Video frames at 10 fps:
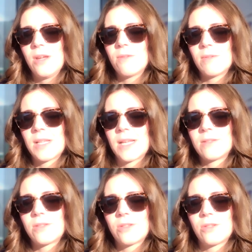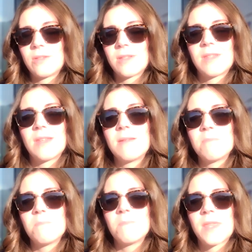related to the
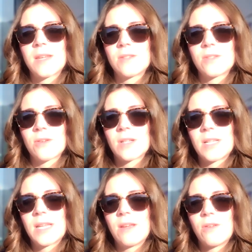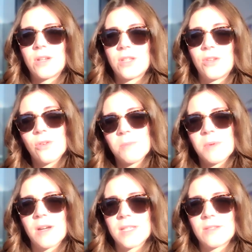theme that is currently on your
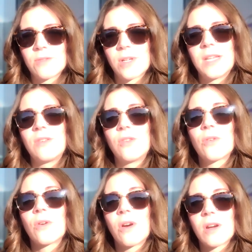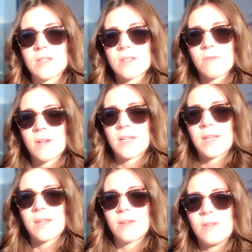mind or in your heart right
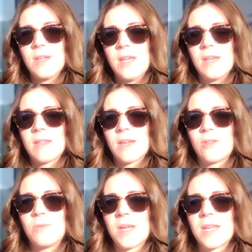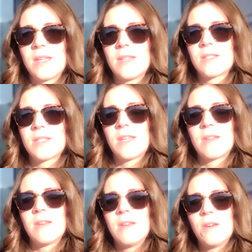now that you may
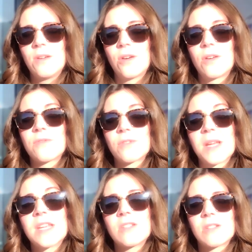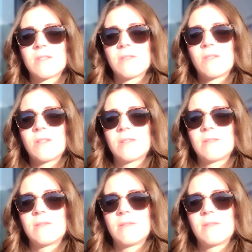seek confirmation on.